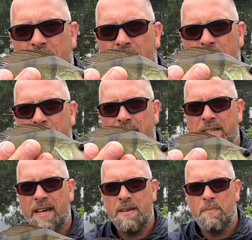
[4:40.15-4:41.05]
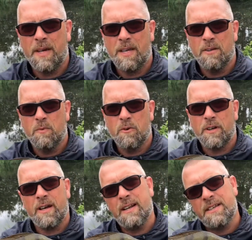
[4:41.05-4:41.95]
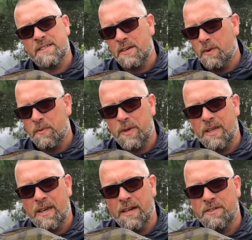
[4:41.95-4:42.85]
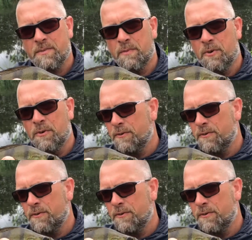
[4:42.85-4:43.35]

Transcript: Anyway, let's get him back in the water and let's see whether we can catch some more.